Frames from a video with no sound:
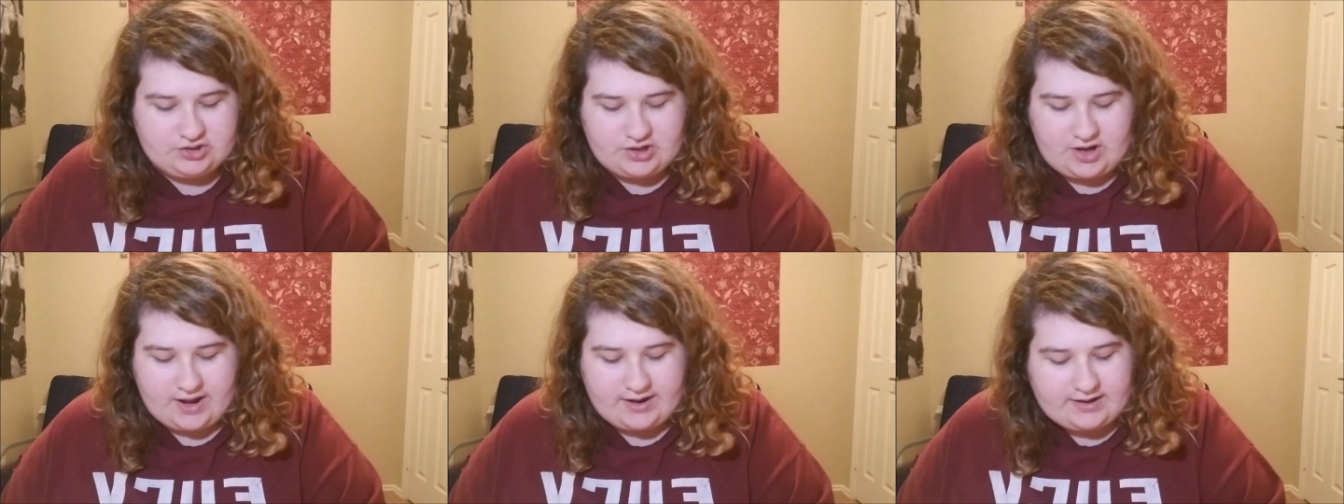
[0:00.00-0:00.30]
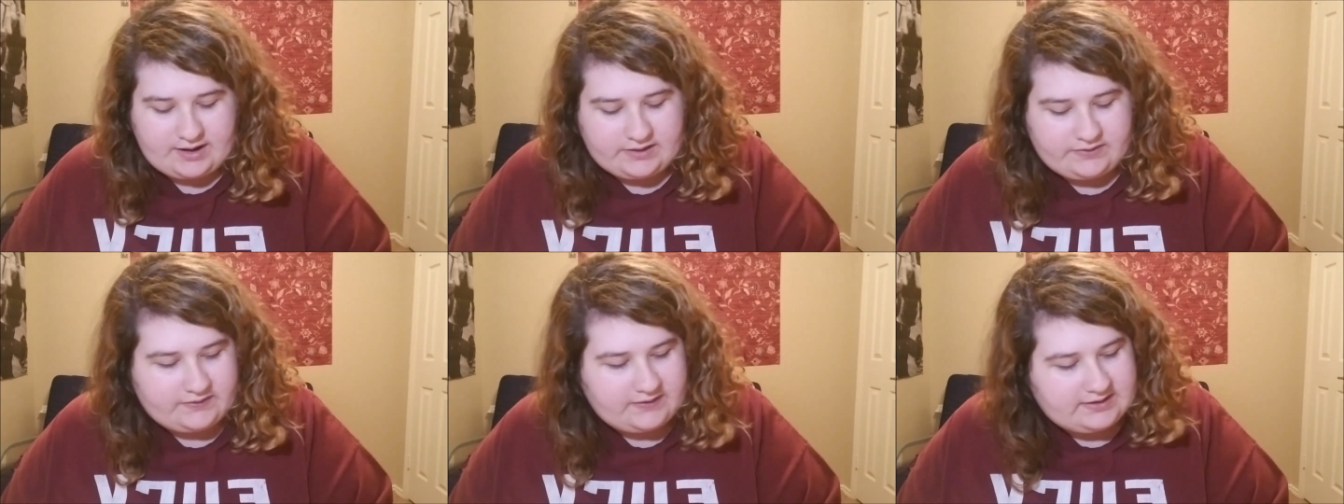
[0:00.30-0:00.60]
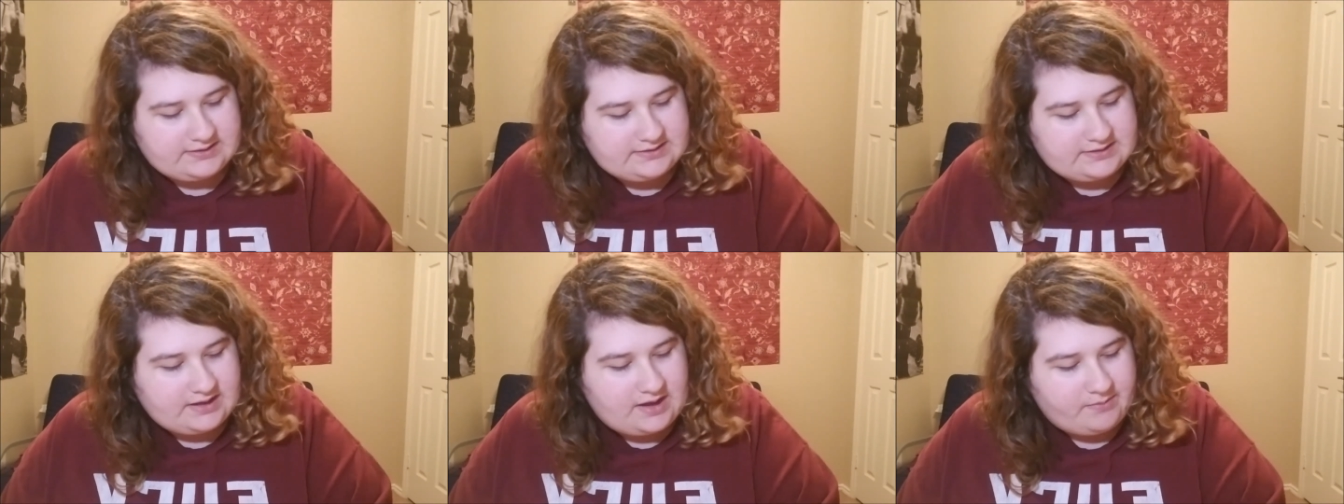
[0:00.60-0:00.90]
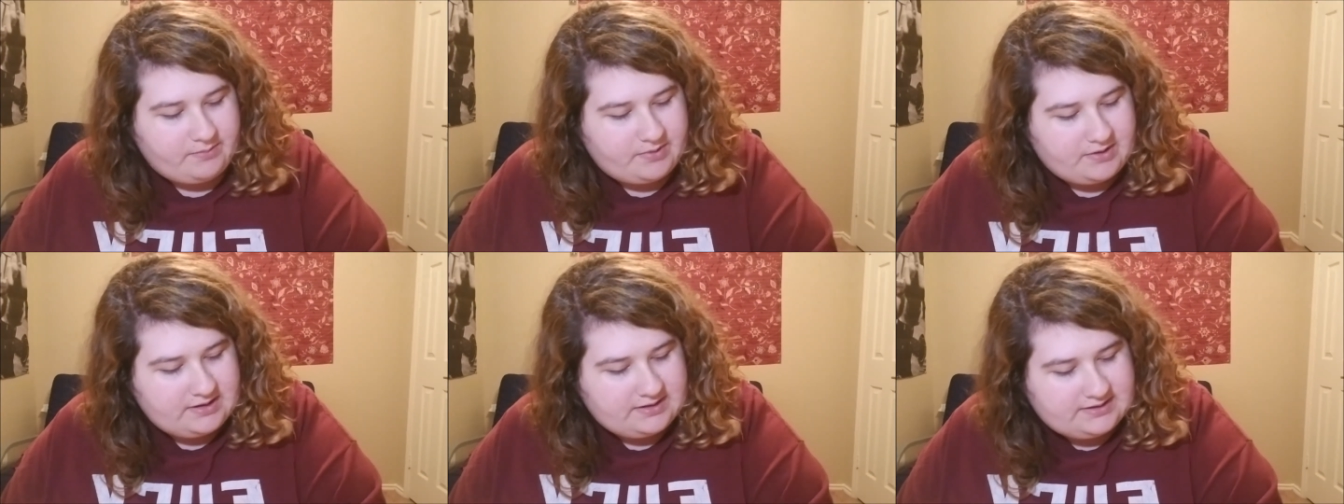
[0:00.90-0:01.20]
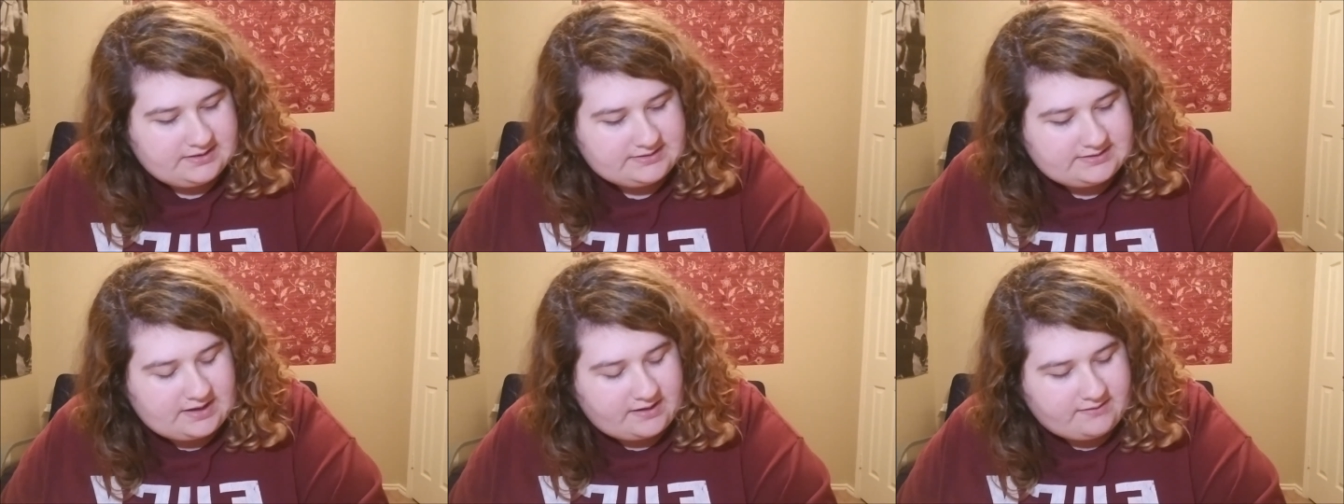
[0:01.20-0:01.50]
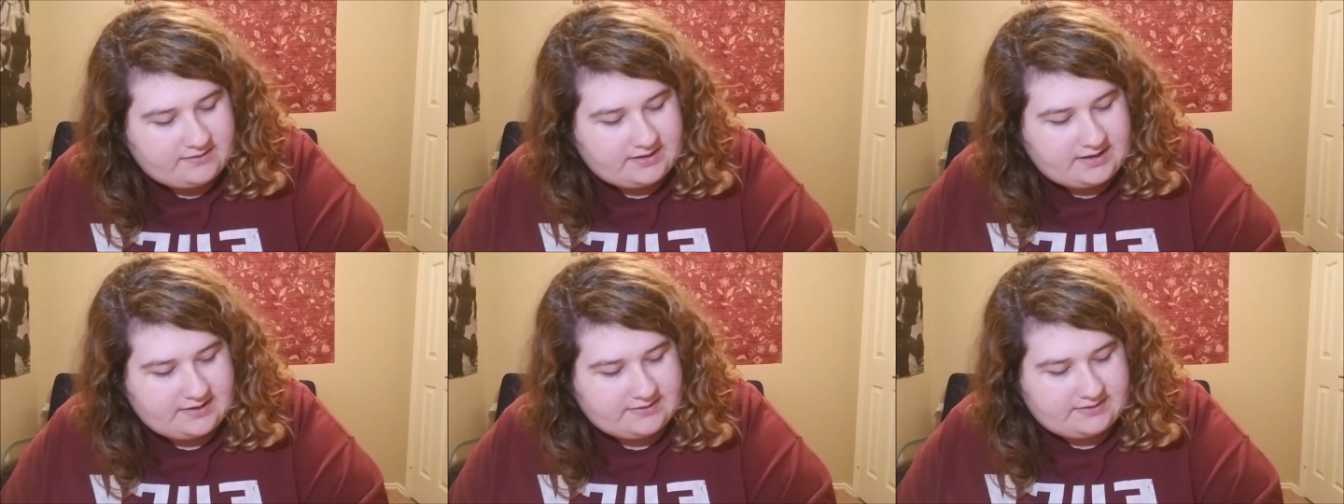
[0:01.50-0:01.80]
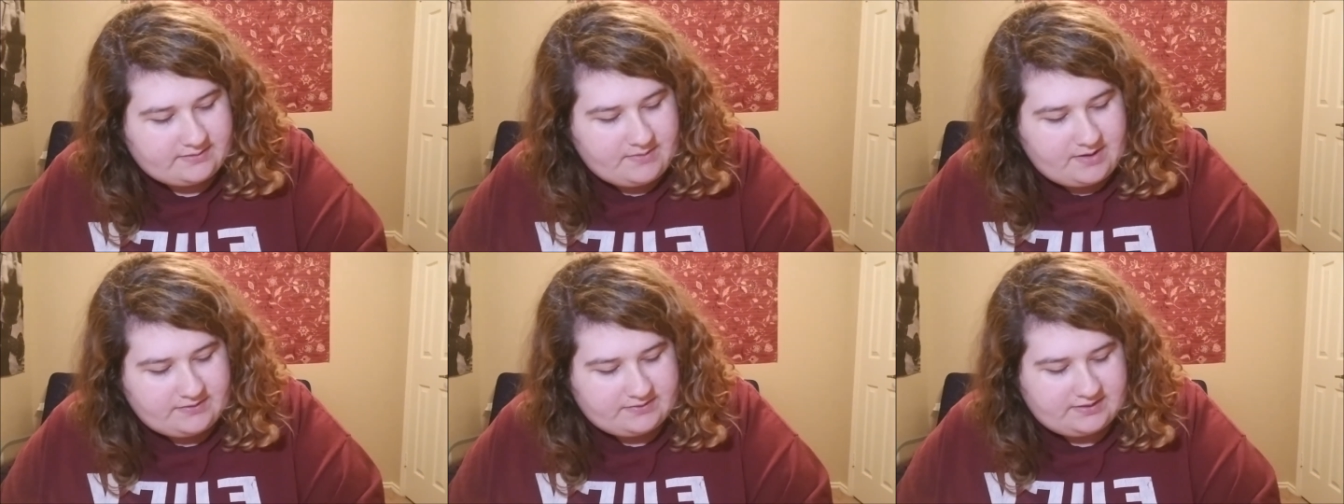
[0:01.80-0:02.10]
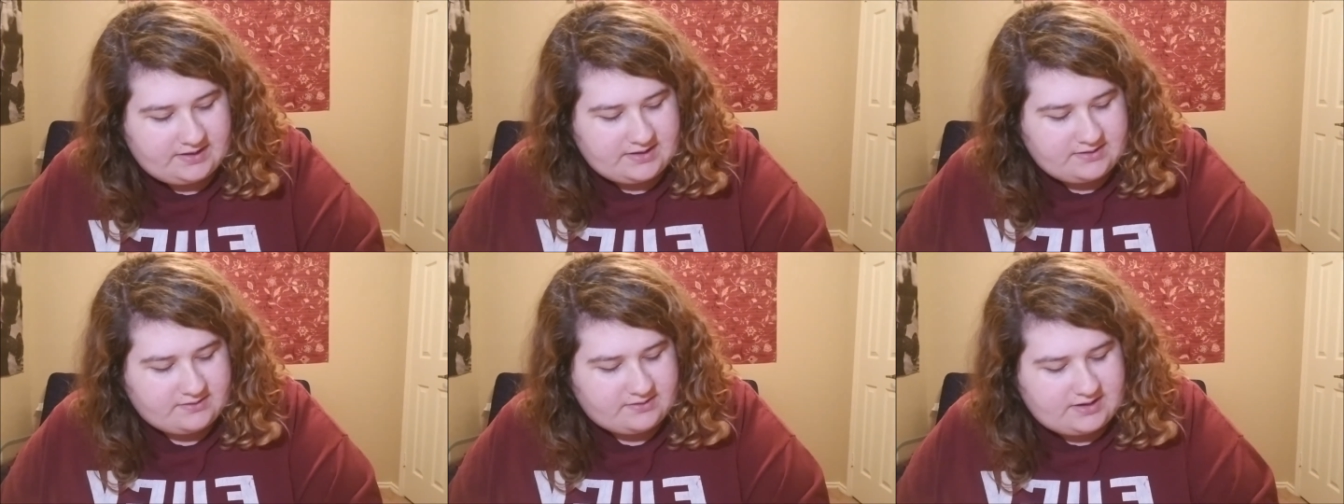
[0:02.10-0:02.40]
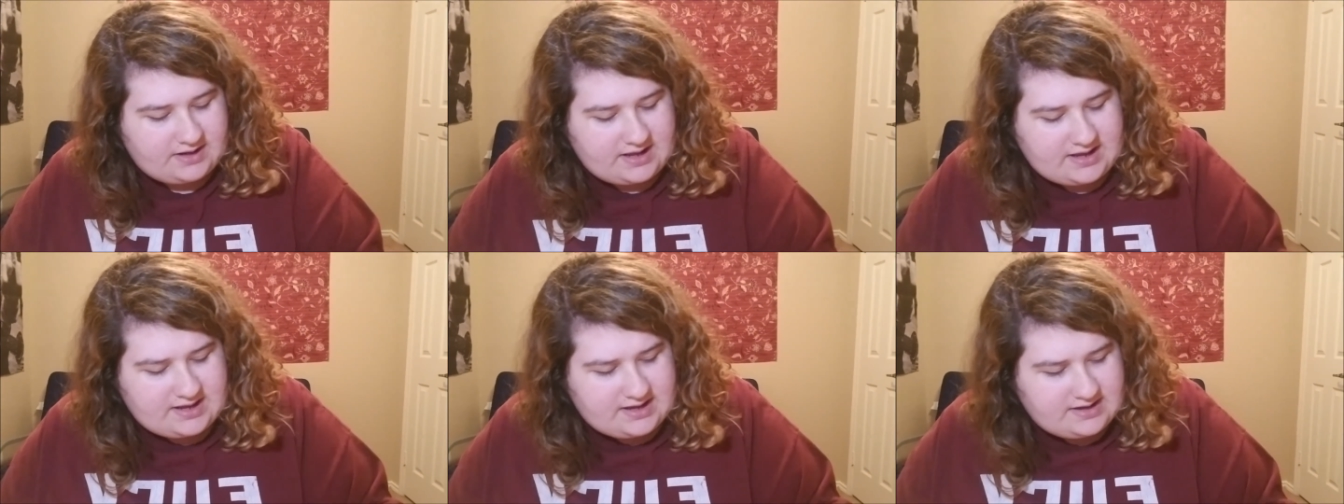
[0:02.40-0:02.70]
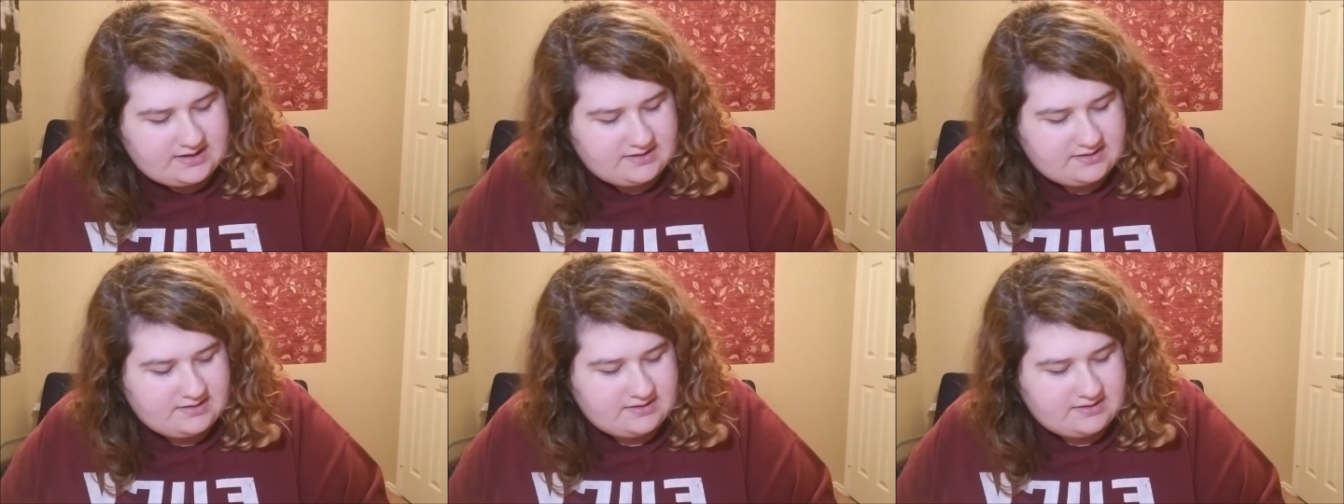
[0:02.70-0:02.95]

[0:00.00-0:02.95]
I cut these, I printed these out and cut them out the other day.